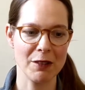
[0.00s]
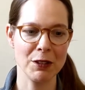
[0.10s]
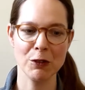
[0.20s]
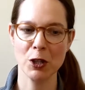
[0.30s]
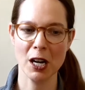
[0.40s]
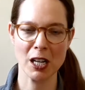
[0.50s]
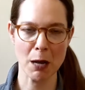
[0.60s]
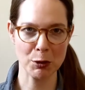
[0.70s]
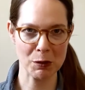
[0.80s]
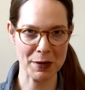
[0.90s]
we were a
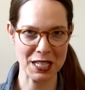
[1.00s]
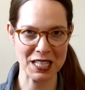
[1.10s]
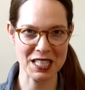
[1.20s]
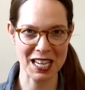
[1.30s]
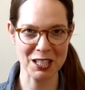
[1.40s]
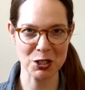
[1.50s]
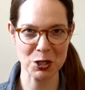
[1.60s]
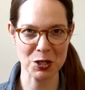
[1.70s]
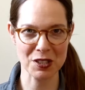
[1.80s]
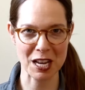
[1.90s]
couple minutes
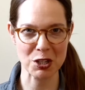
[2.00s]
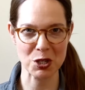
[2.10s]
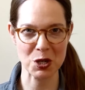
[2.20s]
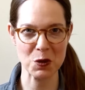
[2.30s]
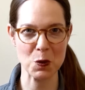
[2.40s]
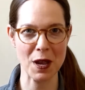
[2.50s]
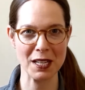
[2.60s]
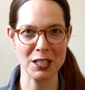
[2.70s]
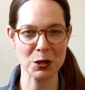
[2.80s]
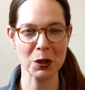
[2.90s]
into the session
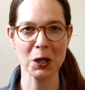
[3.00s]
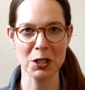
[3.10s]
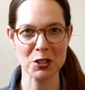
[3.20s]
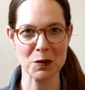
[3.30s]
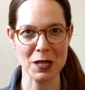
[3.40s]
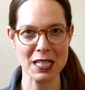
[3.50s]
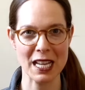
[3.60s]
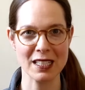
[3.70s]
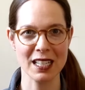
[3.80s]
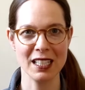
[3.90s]
when it occurred to me
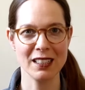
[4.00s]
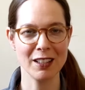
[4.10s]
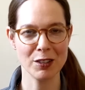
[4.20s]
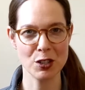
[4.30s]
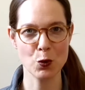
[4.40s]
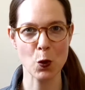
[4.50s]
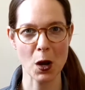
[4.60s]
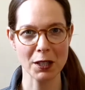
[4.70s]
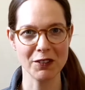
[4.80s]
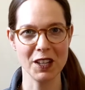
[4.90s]
that there is
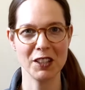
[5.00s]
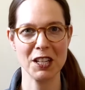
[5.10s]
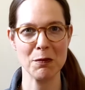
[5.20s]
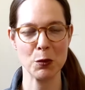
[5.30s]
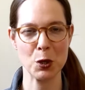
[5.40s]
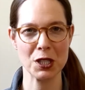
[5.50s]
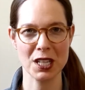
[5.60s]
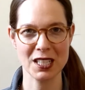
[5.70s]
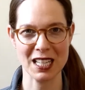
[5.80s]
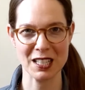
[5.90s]
one very
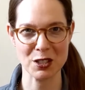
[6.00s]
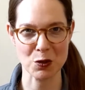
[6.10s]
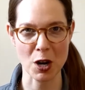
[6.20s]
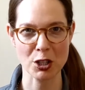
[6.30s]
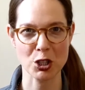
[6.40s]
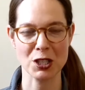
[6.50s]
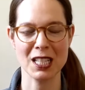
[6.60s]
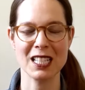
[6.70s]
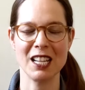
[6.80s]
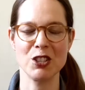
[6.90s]
important instruction
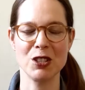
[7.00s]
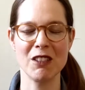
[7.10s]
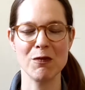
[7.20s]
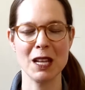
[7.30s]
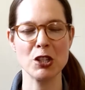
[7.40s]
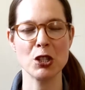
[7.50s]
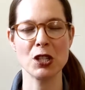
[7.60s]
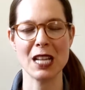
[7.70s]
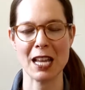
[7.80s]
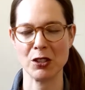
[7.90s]
that I should have
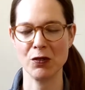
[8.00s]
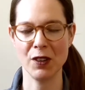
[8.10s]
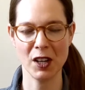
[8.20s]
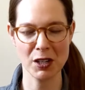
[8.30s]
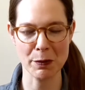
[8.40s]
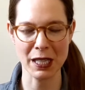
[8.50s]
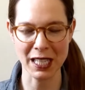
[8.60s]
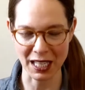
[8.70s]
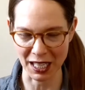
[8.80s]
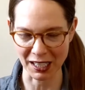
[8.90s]
mentioned at the very
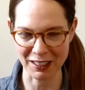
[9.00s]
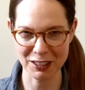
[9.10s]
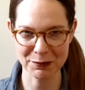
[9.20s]
beginning.